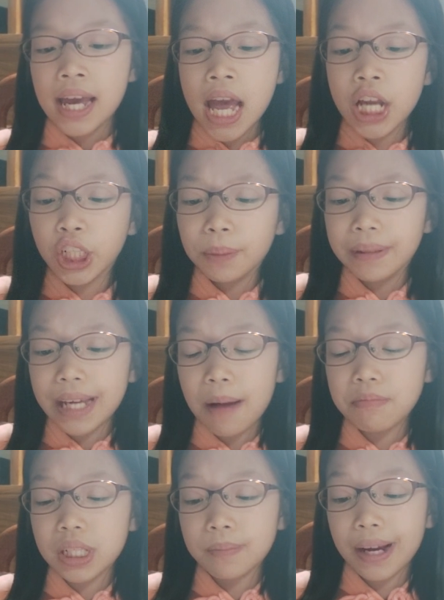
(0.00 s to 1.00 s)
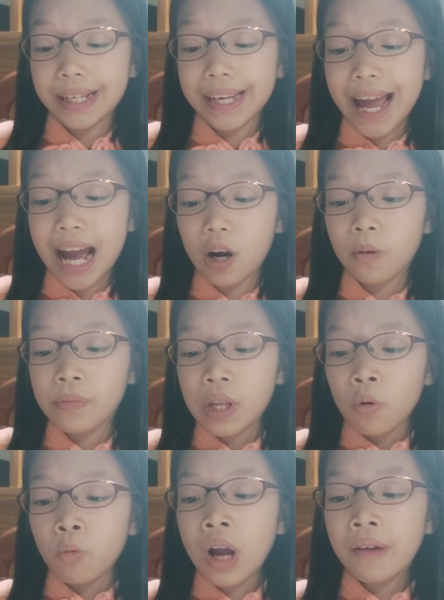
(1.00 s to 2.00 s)
It should be empty by now.
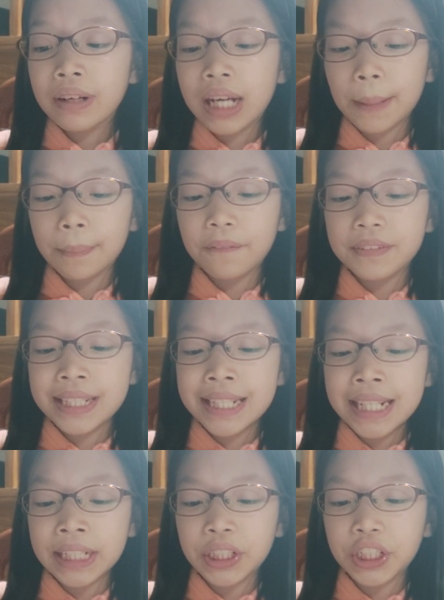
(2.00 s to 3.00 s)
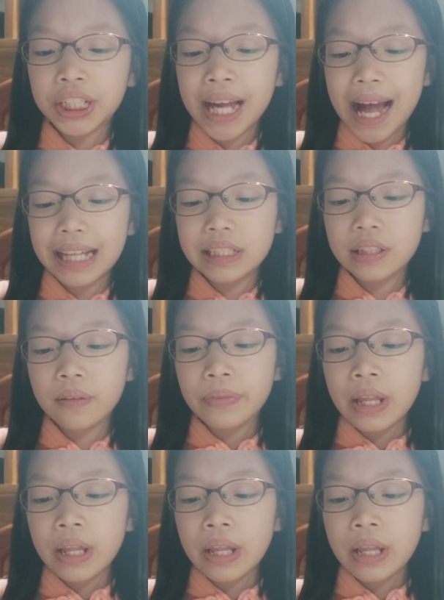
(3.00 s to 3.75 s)
We'll have a cup of tea and a chat,